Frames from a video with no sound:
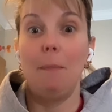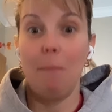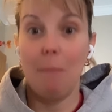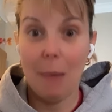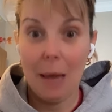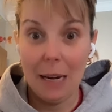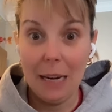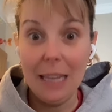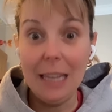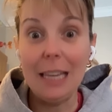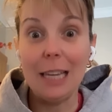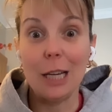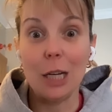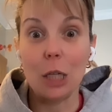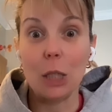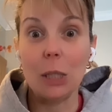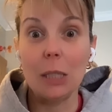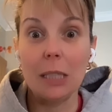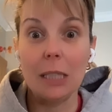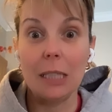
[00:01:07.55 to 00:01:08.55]

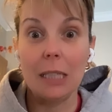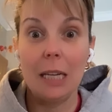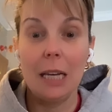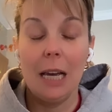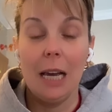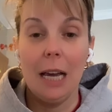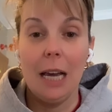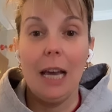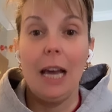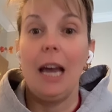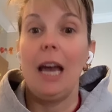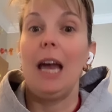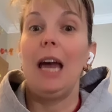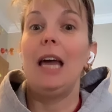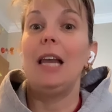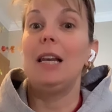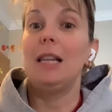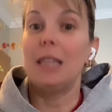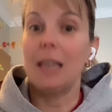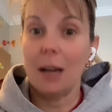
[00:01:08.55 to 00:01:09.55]
years,
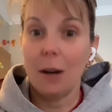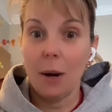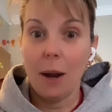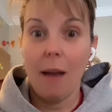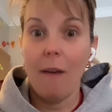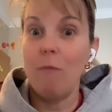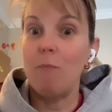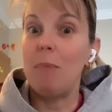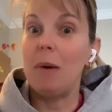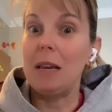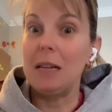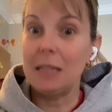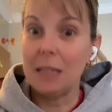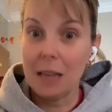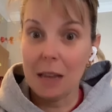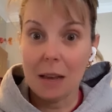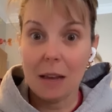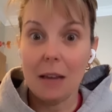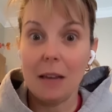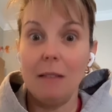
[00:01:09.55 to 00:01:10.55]
and there have been
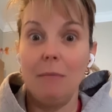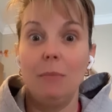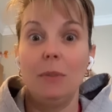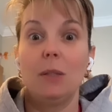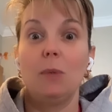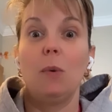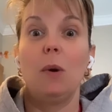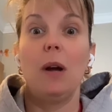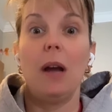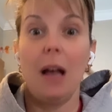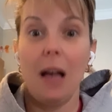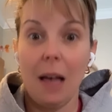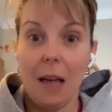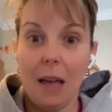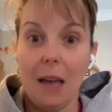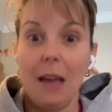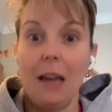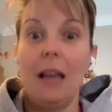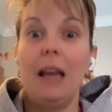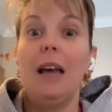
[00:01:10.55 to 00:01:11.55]
times where
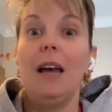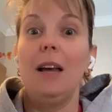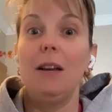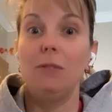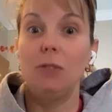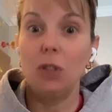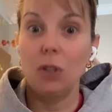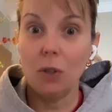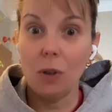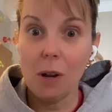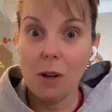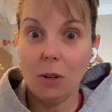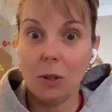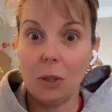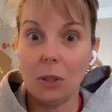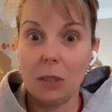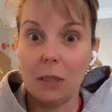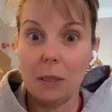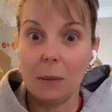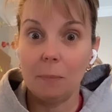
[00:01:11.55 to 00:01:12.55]
I have
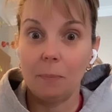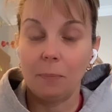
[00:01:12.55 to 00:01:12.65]
struggled.